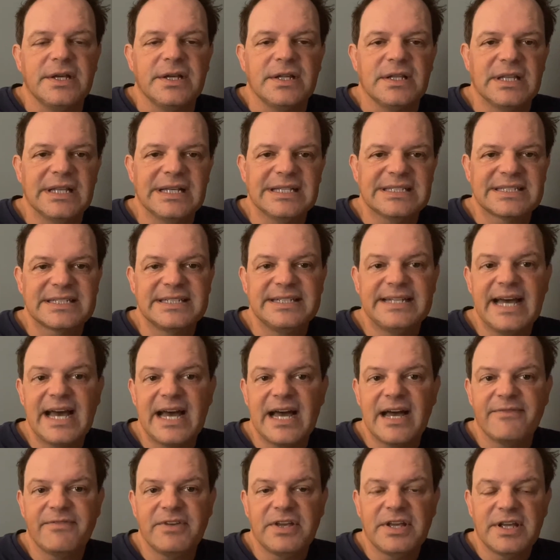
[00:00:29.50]
let's
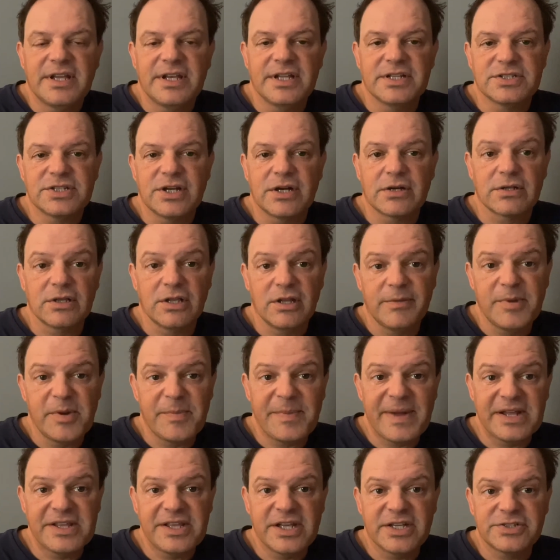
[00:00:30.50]
dive in and talk a little bit
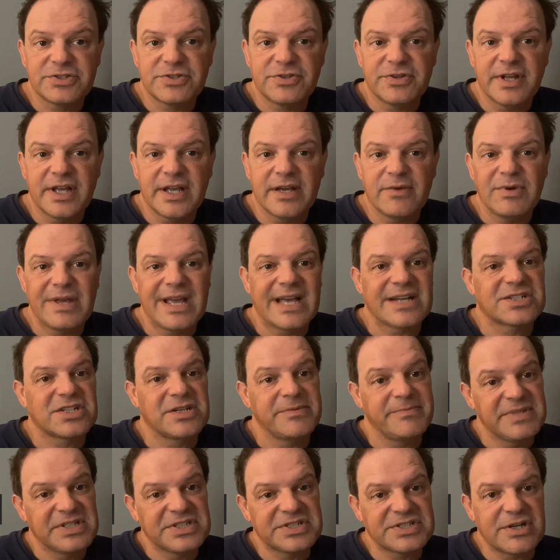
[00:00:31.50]
about yesterday. We
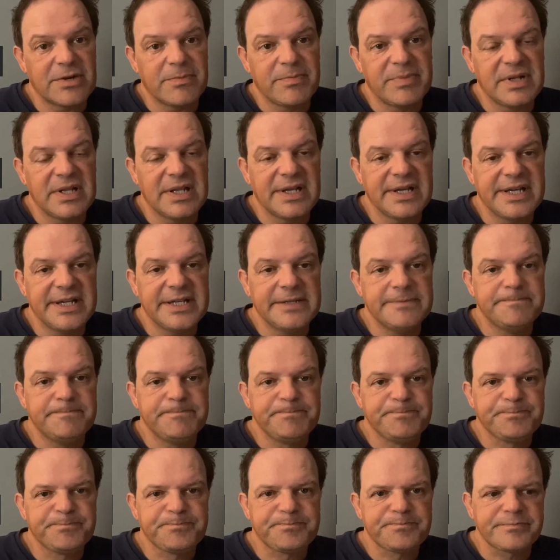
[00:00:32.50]
actually missed our play.
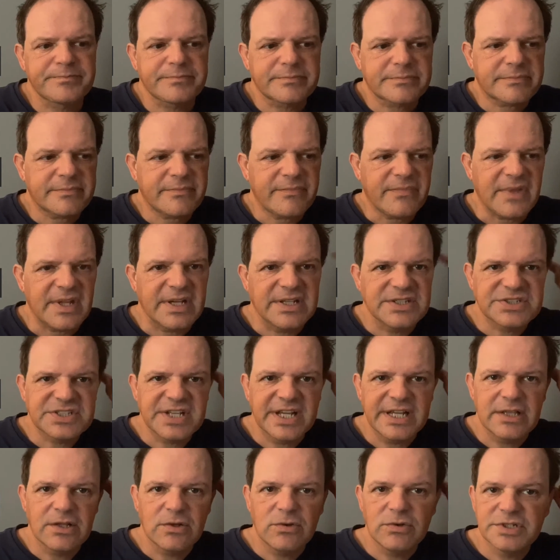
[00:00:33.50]

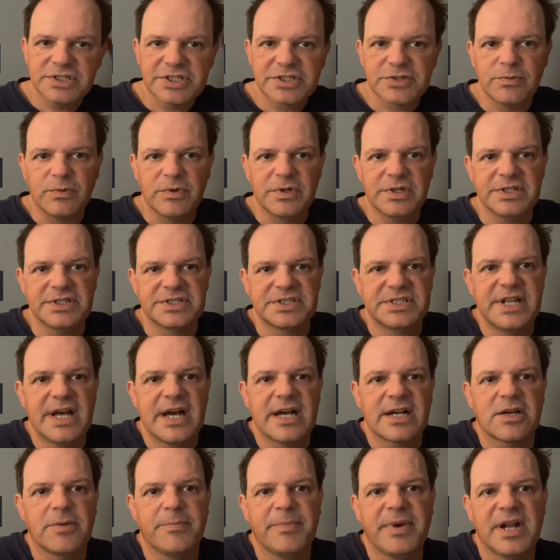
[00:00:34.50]
St. Louis was
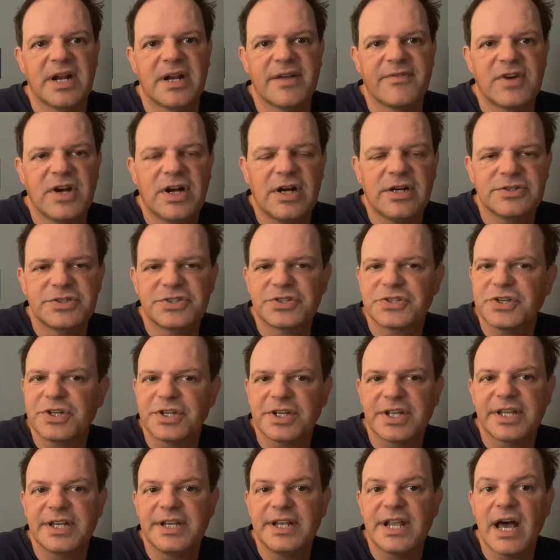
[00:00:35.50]
not competitive at all. Just
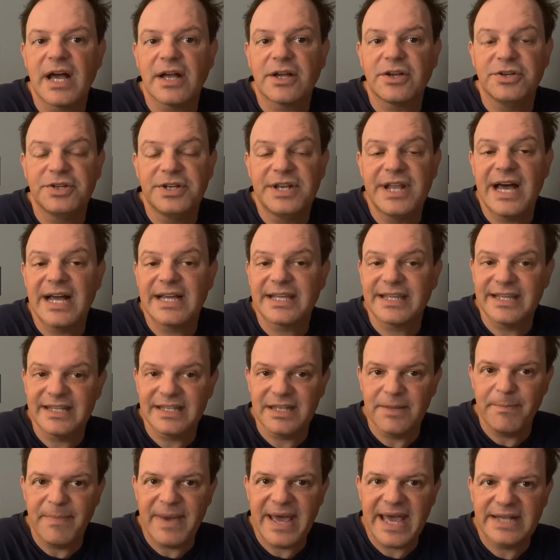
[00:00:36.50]
could not get
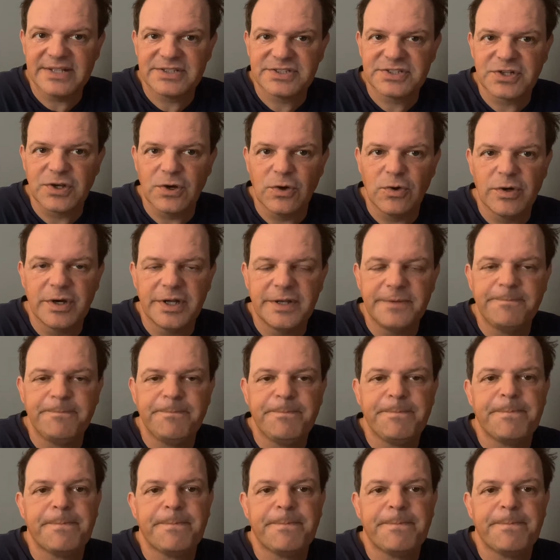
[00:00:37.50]
the bats going.